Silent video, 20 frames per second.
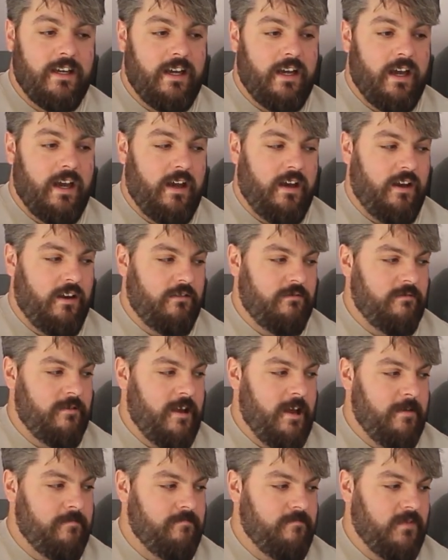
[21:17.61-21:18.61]
our
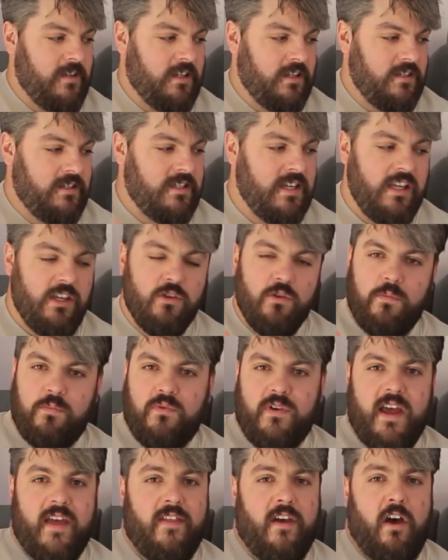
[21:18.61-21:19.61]
um, continual
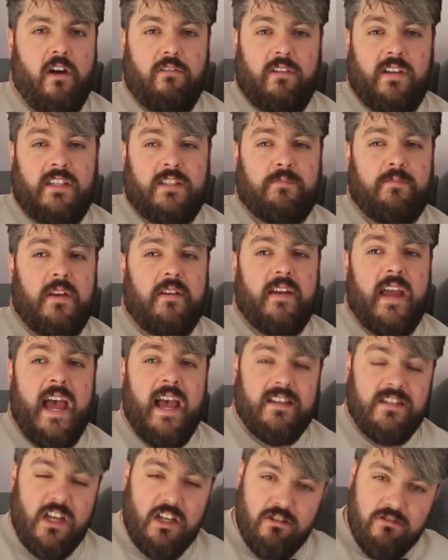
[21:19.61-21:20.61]
prayer, the Holy Spirit
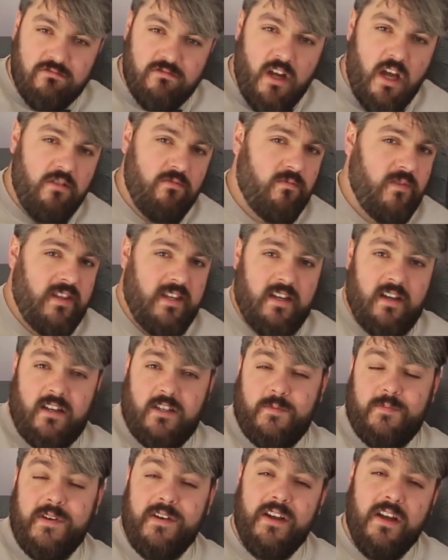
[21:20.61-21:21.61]
has a groan within our
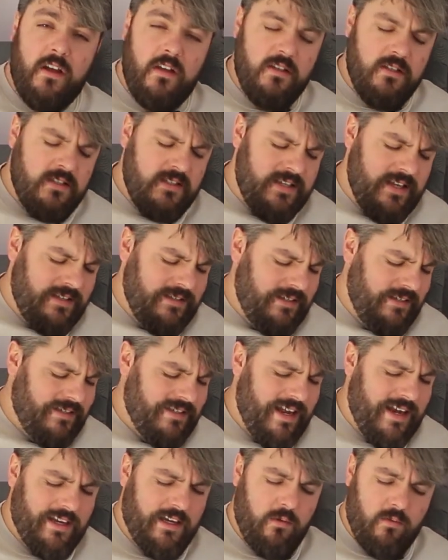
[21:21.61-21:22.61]
spirit, understands
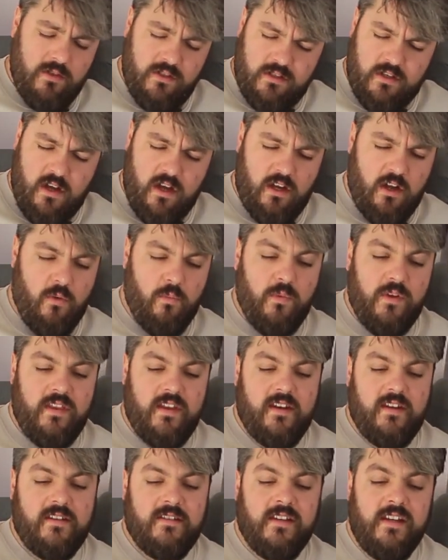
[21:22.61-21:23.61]
exactly what's going on
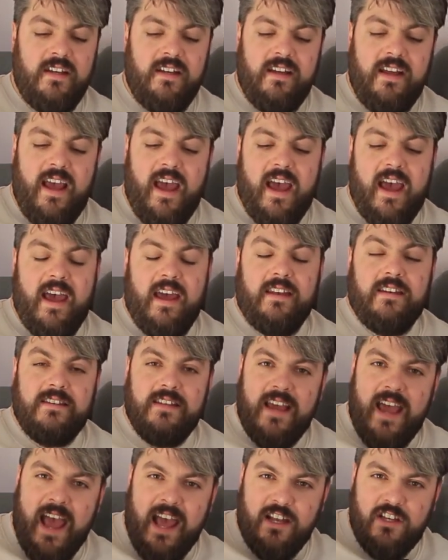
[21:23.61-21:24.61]
within us. And
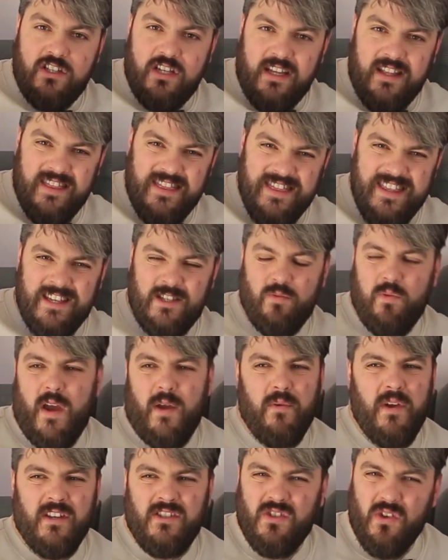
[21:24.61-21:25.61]
actually, in this
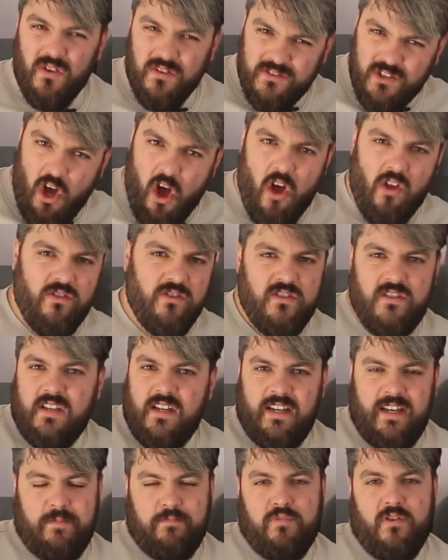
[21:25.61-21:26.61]
way, we're sort of
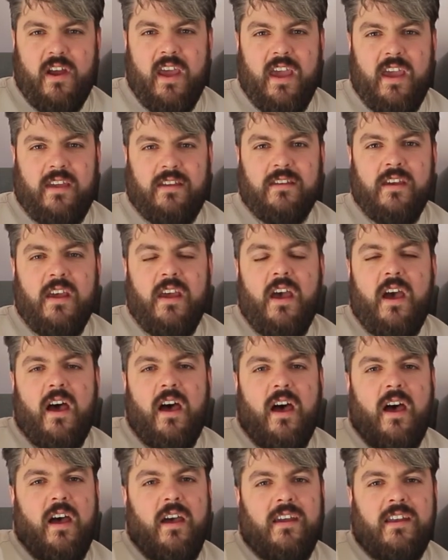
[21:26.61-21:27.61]
constantly praying
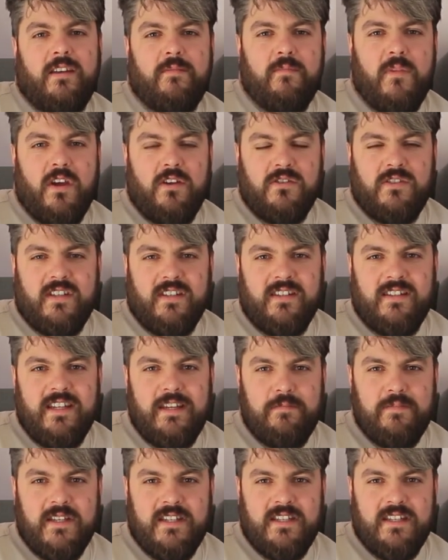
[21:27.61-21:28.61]
our uh, innermost and
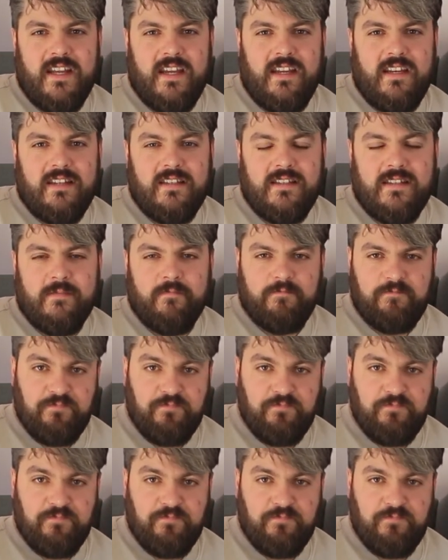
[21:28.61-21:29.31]
deepest needs